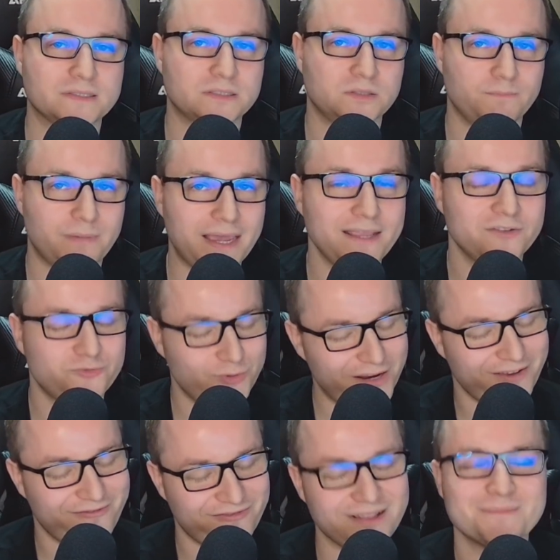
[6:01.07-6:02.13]
by
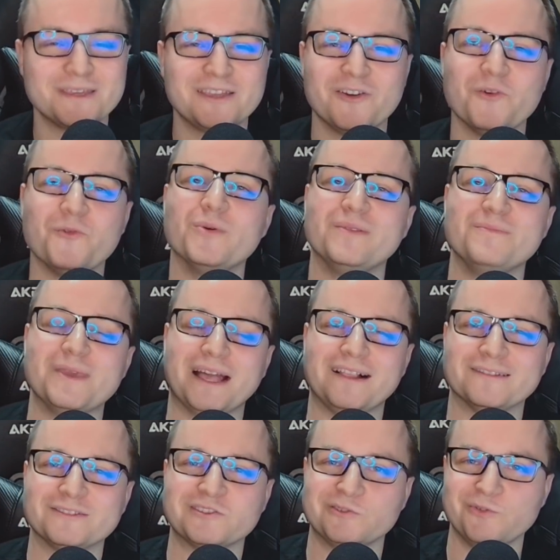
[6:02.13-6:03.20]
Drunk Flamingo will be
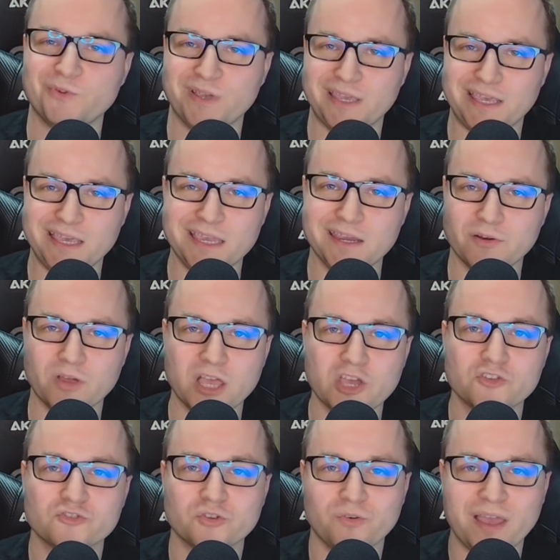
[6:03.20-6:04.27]
also here.
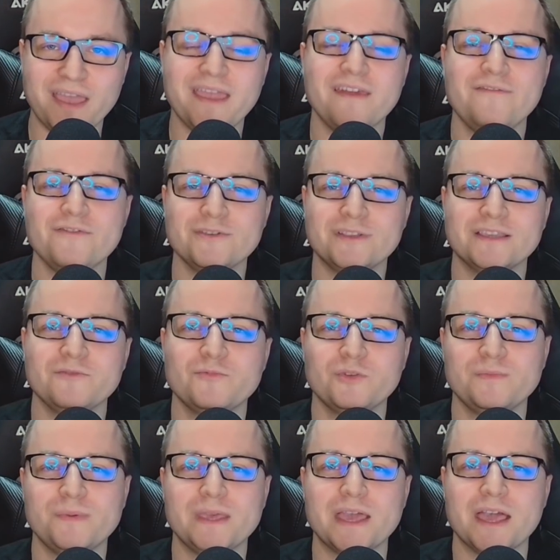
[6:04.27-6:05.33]
So everything will
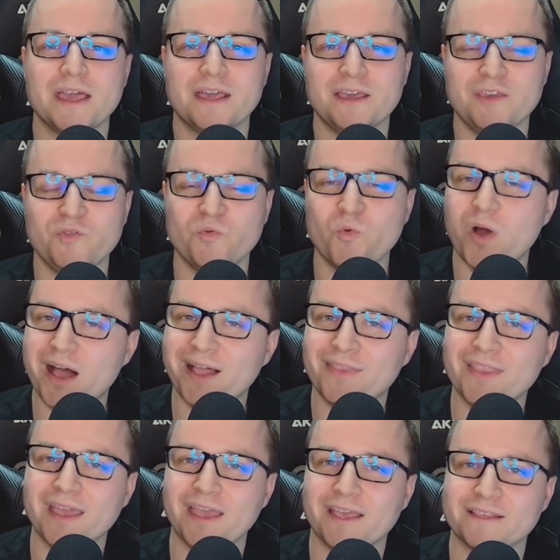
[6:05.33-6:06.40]
be in one
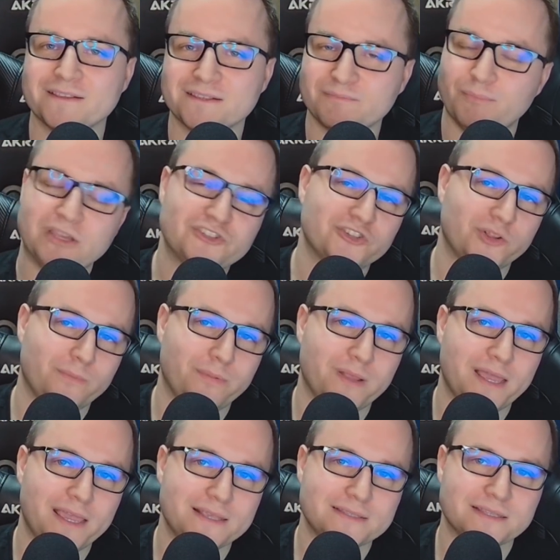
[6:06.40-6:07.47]
special
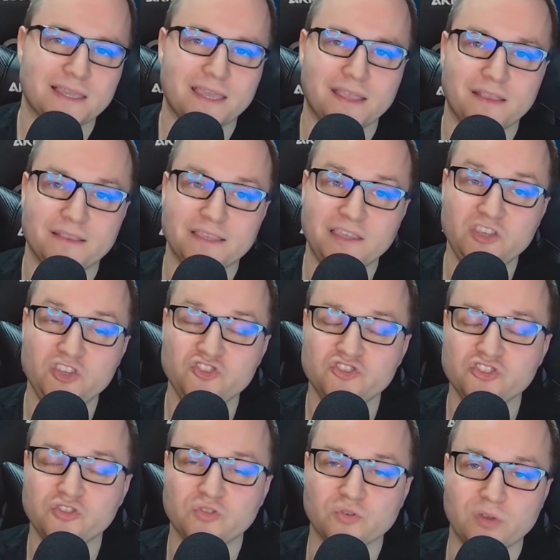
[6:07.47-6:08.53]
place and
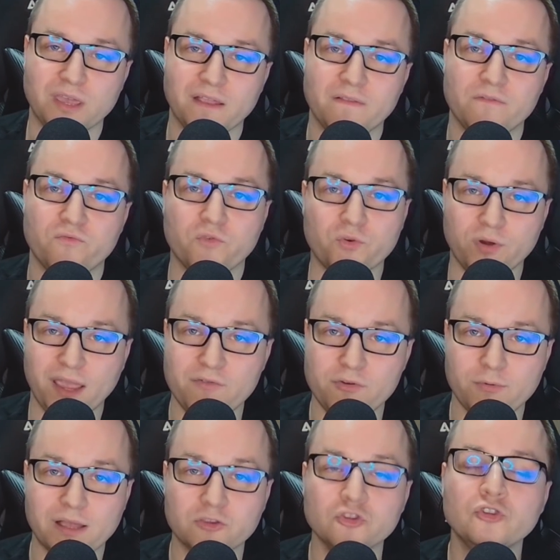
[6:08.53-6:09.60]
easy to get for
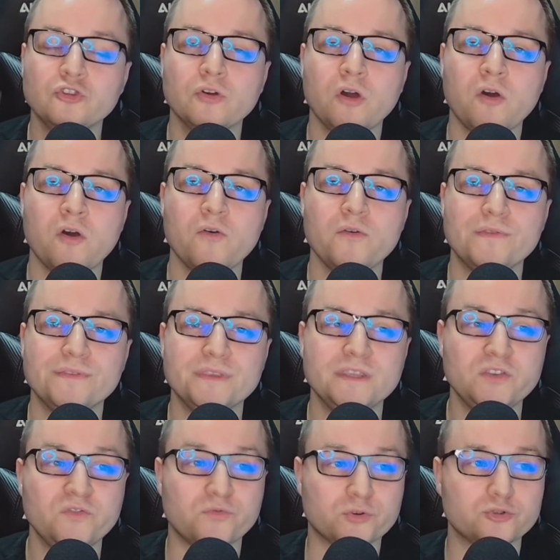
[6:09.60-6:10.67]
everyone. No
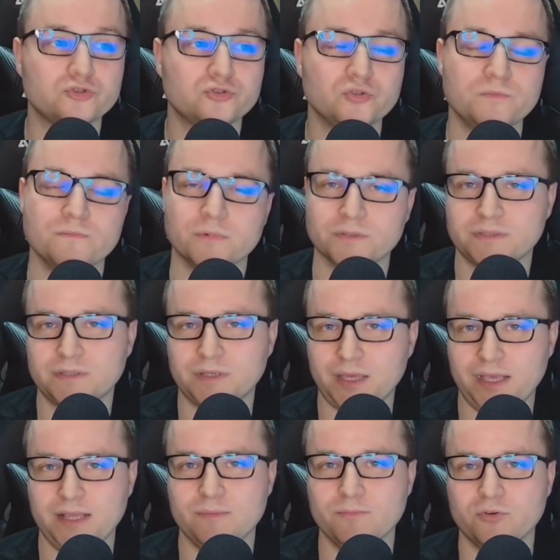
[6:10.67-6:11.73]
need for sub mods
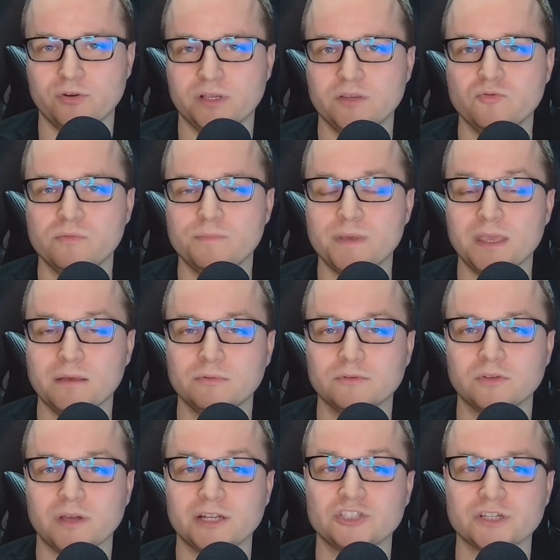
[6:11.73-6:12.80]
anymore, and you will be able
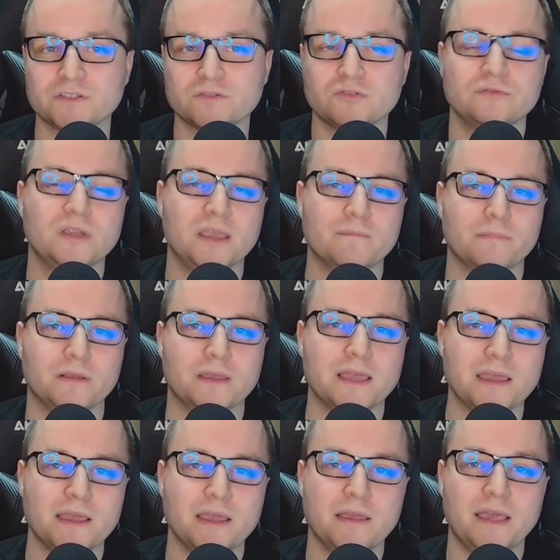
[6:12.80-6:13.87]
to adjust your gameplay
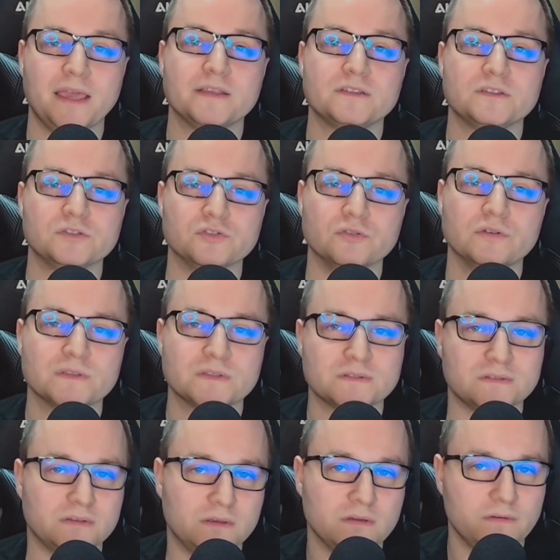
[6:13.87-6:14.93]
as you
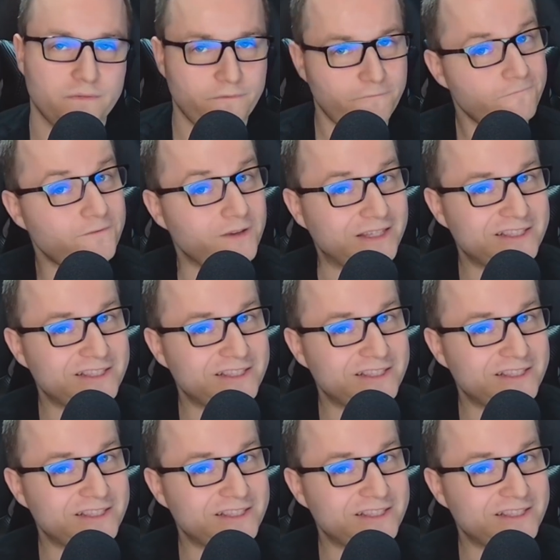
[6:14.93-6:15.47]
see fit.